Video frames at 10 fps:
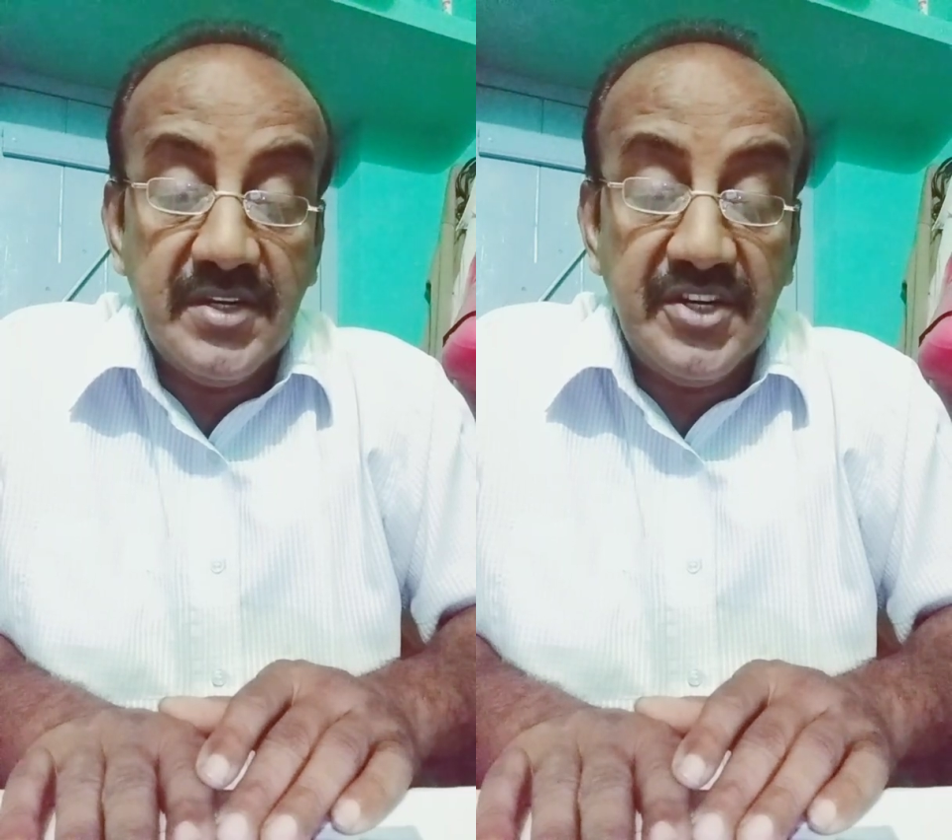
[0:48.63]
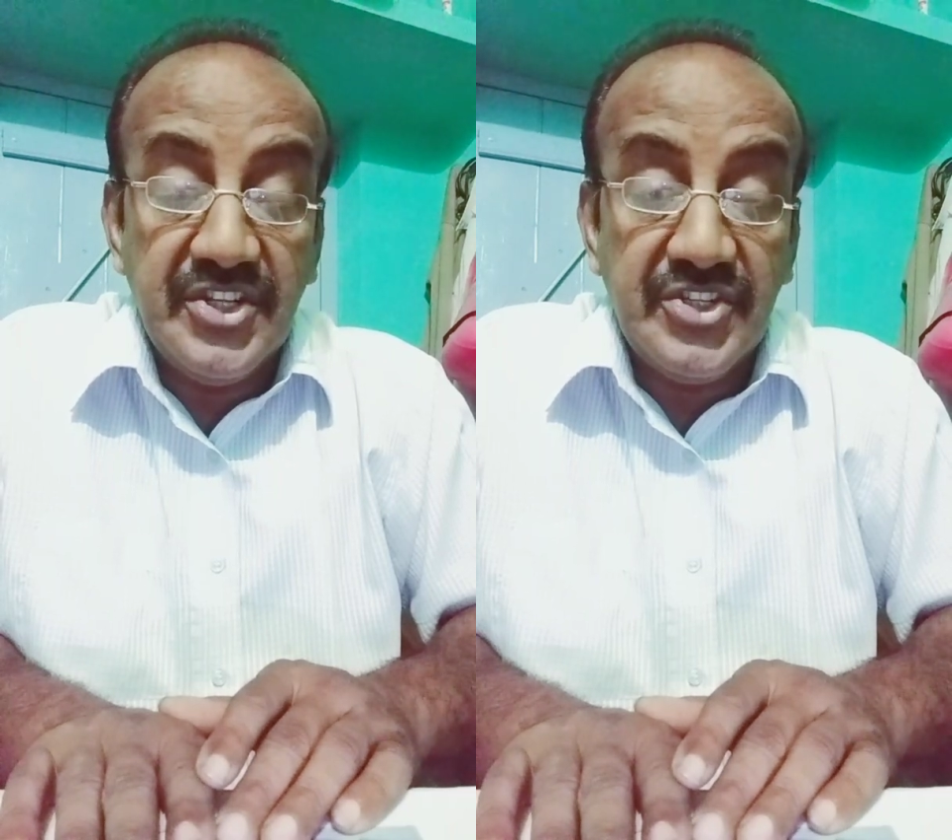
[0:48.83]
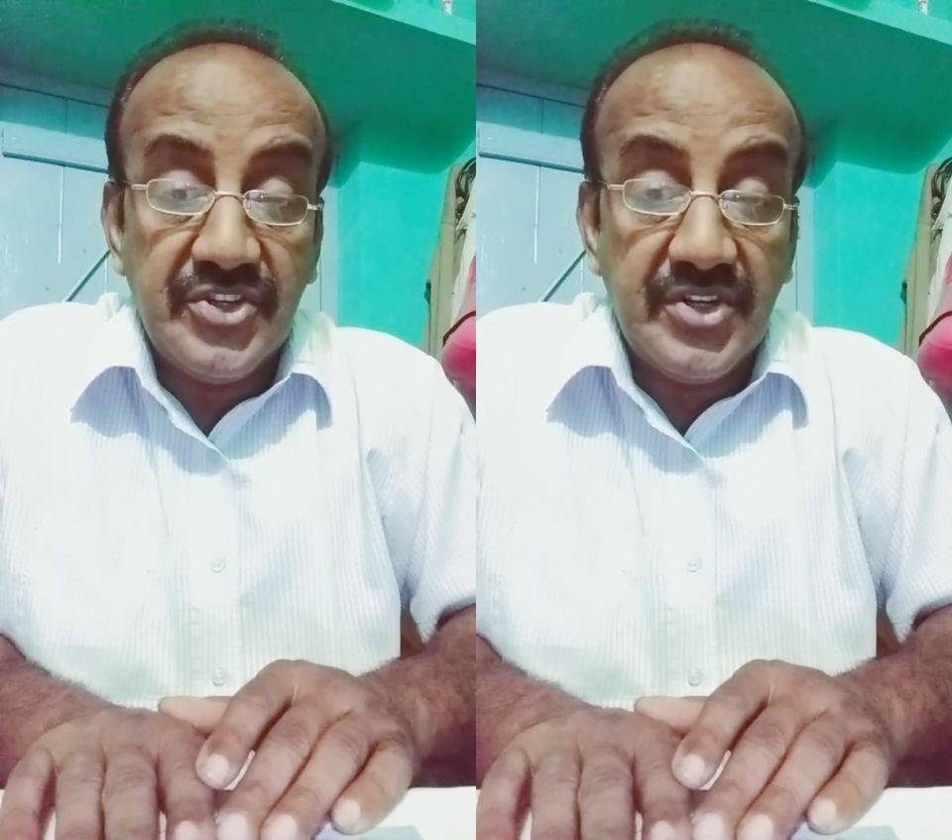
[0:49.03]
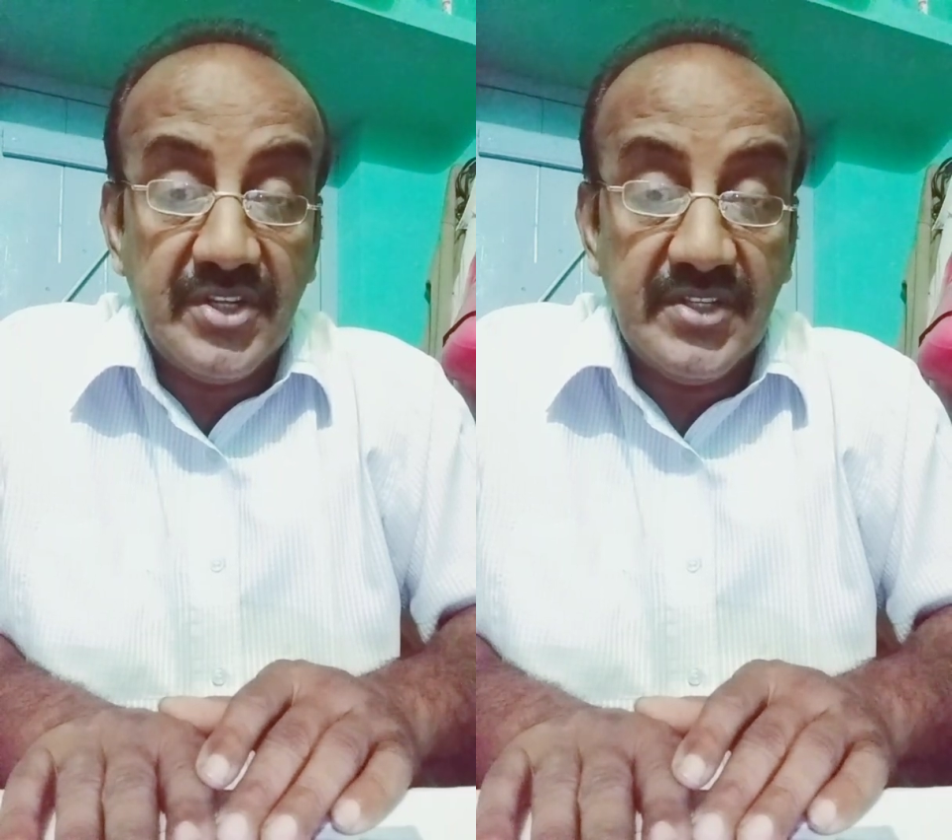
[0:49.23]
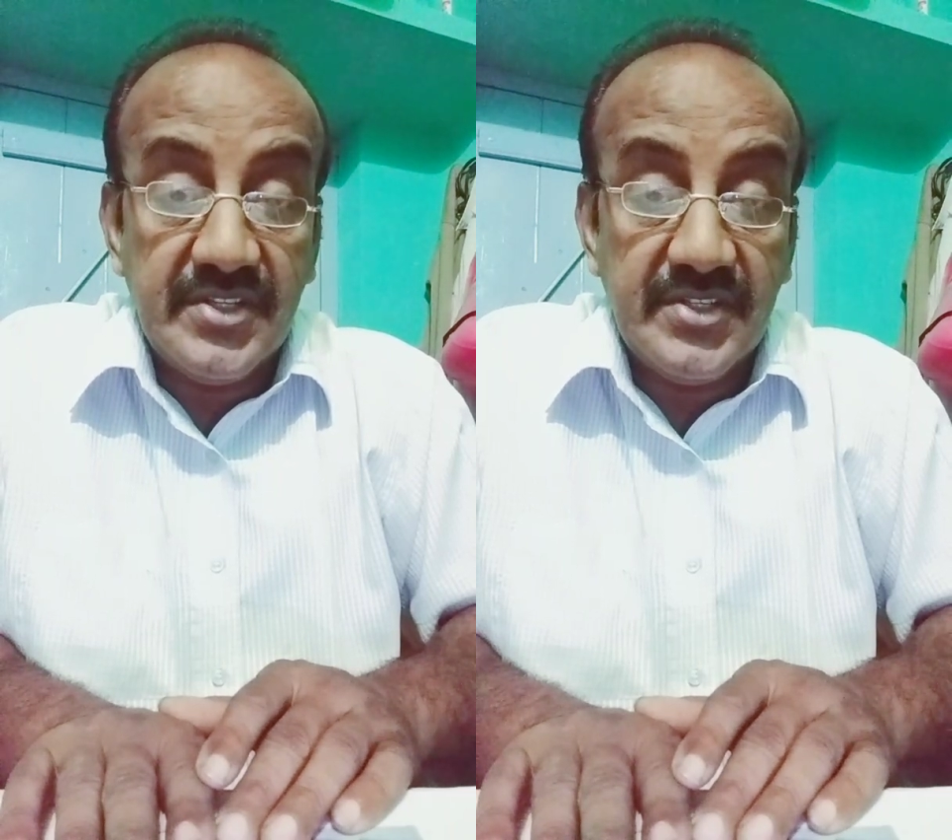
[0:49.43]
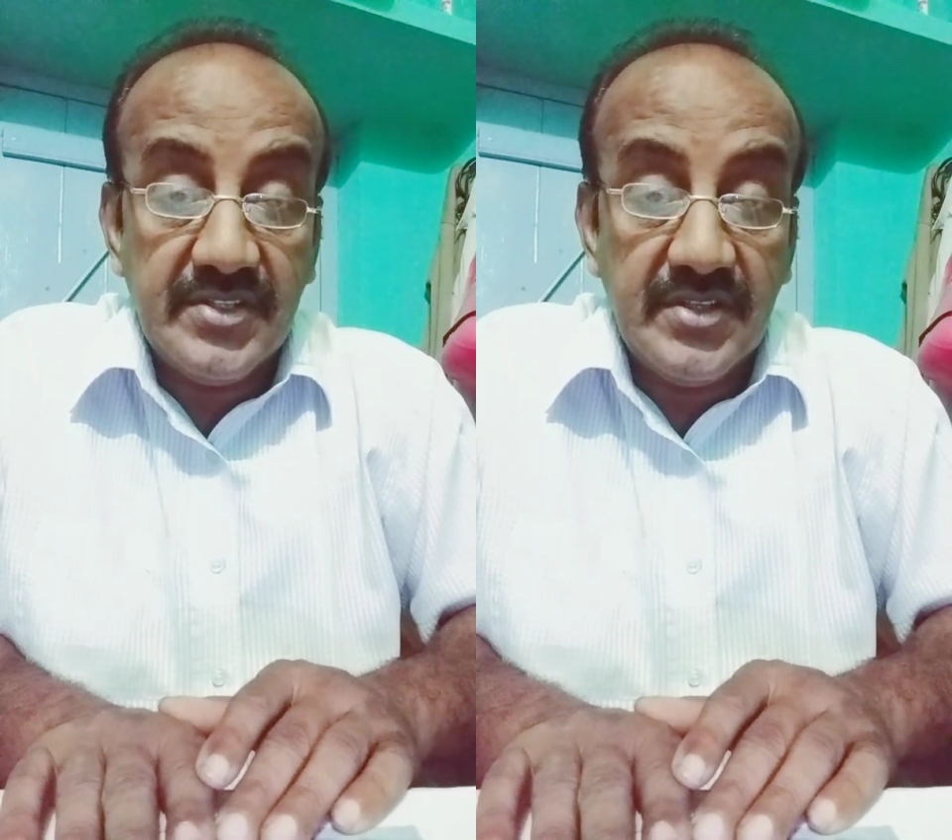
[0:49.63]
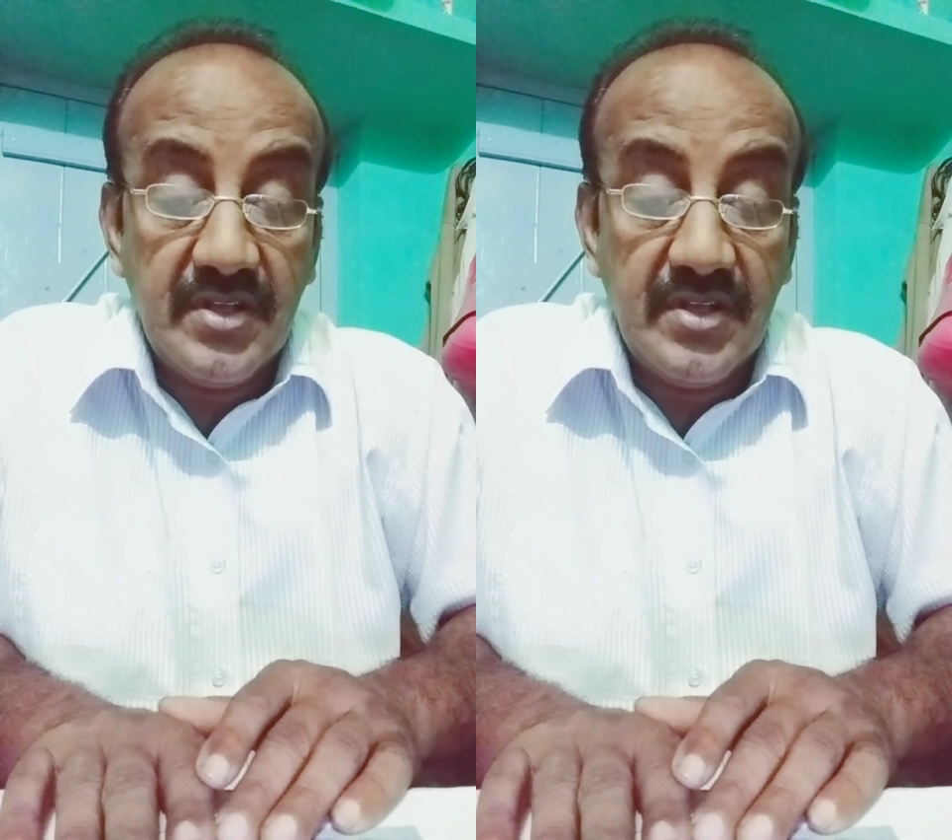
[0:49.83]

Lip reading: distress